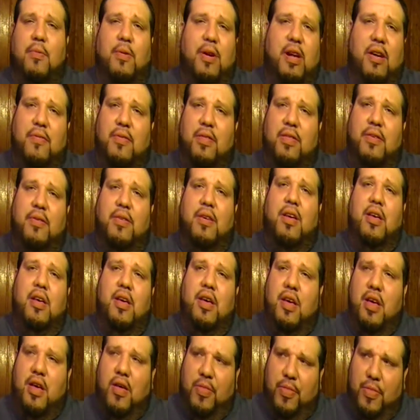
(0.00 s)
Whatever
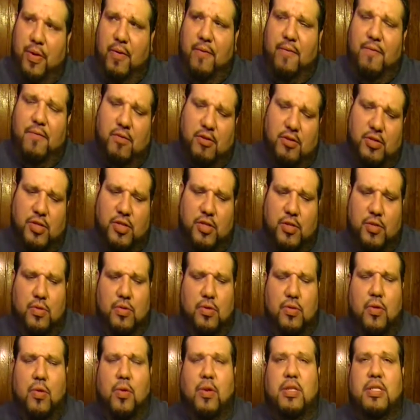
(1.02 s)
their first
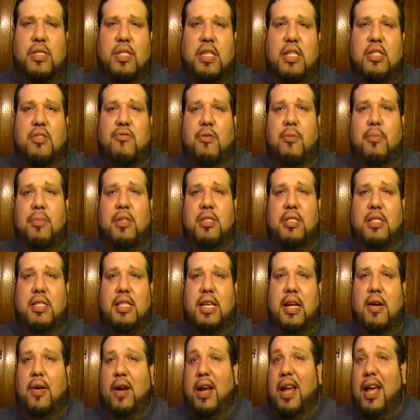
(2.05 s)
course is for music
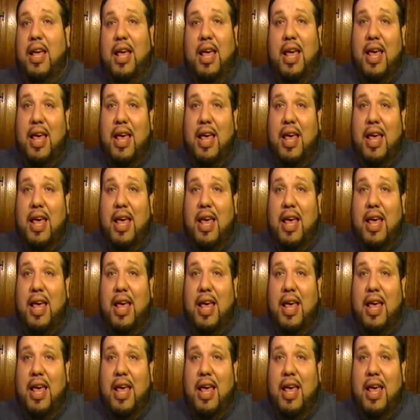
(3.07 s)
theory.